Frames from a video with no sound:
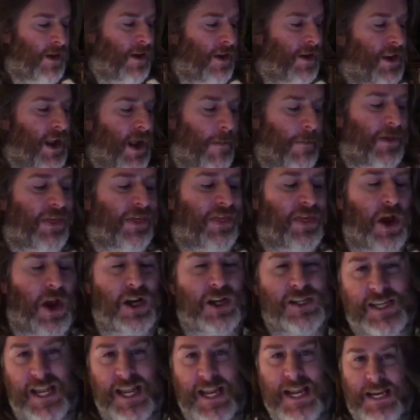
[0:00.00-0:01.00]
Number
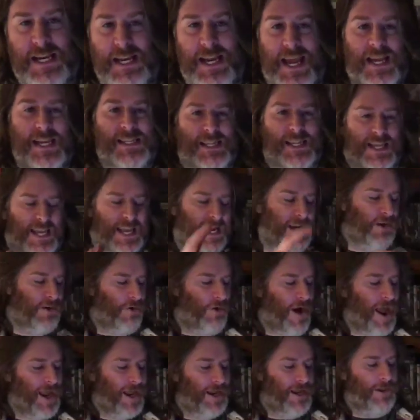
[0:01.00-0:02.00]
13 is a Kinder
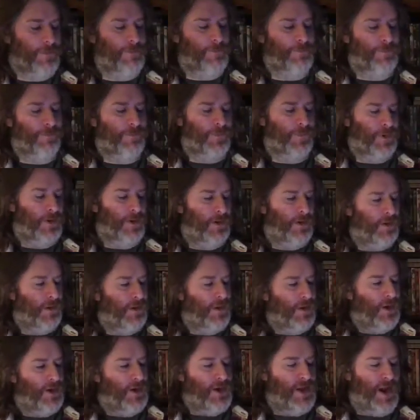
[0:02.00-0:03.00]
Egg.
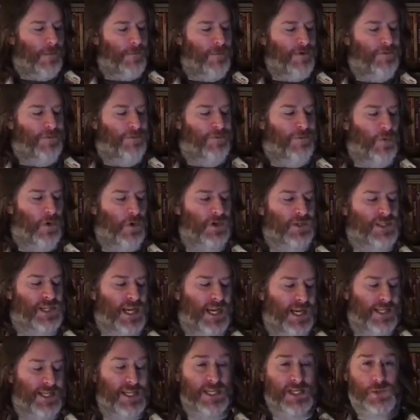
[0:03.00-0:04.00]
Number
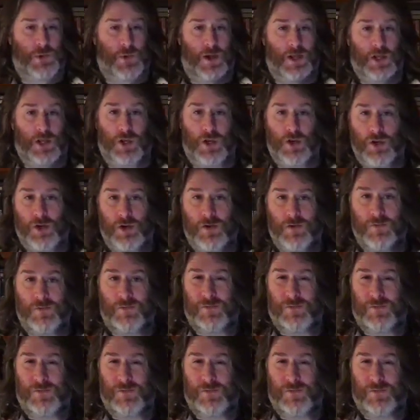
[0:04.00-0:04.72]
14, this one could have